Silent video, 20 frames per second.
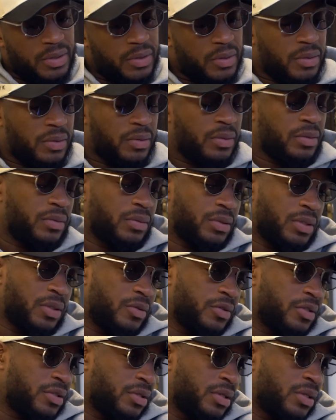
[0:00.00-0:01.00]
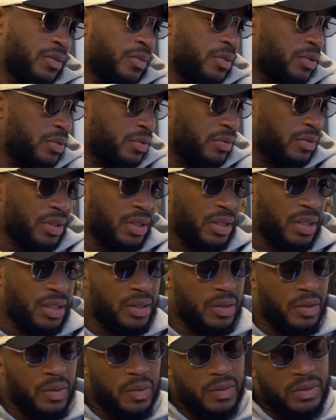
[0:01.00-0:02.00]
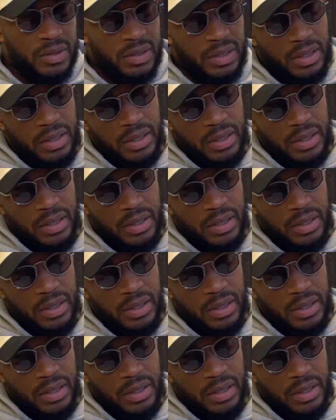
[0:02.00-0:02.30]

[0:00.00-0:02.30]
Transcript: on. Coach Sean was on. The head coach.